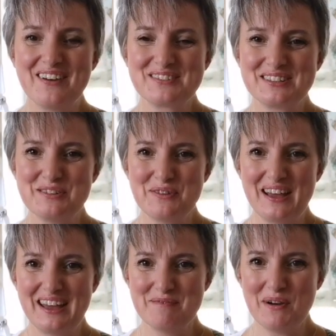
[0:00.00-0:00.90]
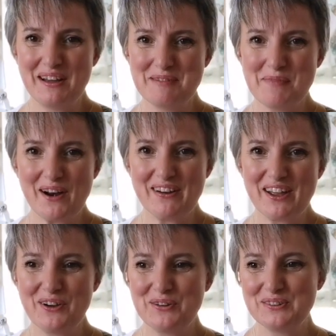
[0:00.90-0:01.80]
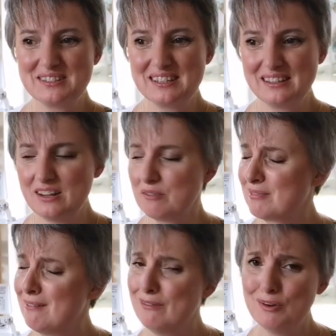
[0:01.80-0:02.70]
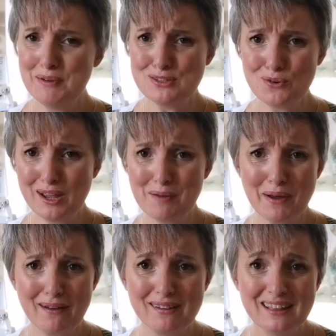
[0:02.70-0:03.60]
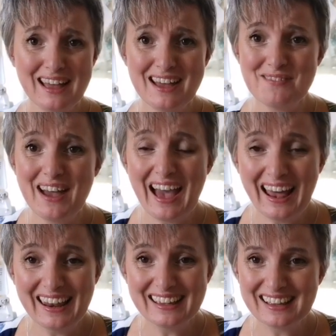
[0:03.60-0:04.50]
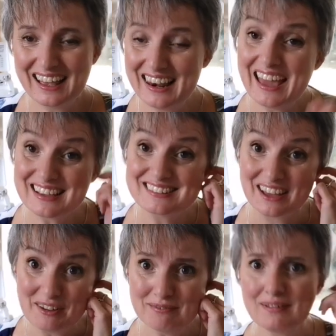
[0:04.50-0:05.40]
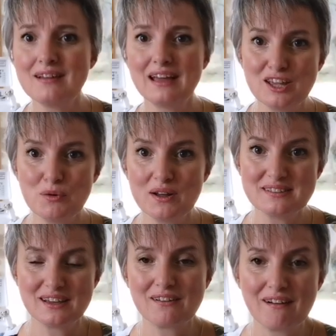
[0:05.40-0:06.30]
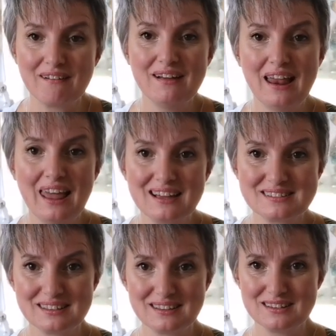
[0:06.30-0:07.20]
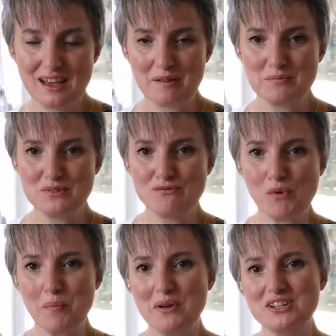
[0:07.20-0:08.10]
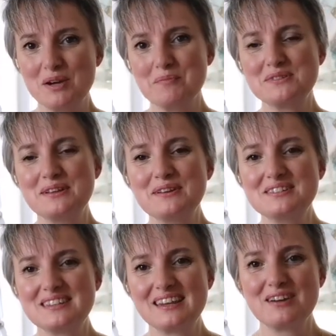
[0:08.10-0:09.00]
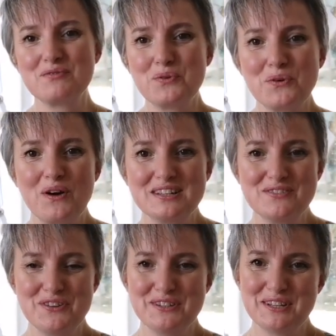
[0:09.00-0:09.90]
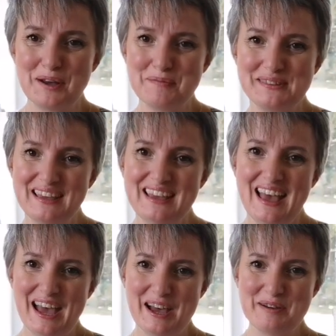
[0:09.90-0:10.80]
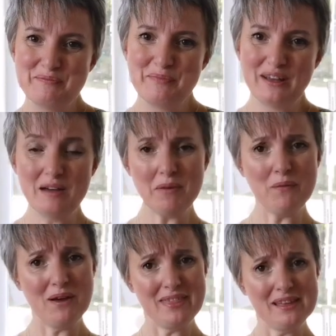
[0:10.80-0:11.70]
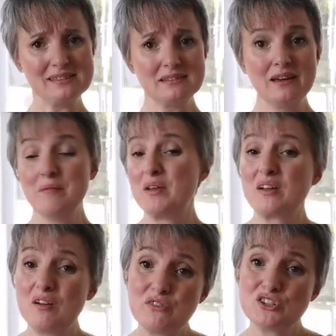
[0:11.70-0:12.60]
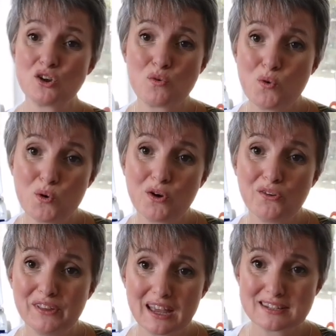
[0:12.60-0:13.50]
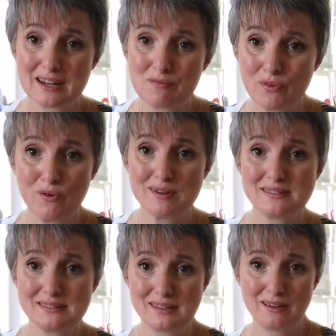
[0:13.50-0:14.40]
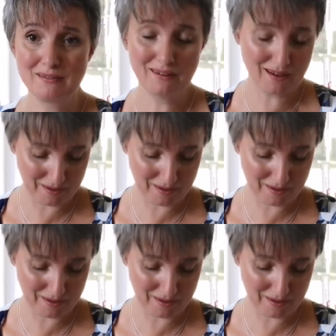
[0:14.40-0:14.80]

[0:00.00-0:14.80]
was going to wear my marigold, no, what am I talking about? My Alexa get your words out, Cara. Alexa romper jumpsuit that I've worn quite a few times. But I might wear this. But I'm going for a dog walk on the Ashdown Forest, so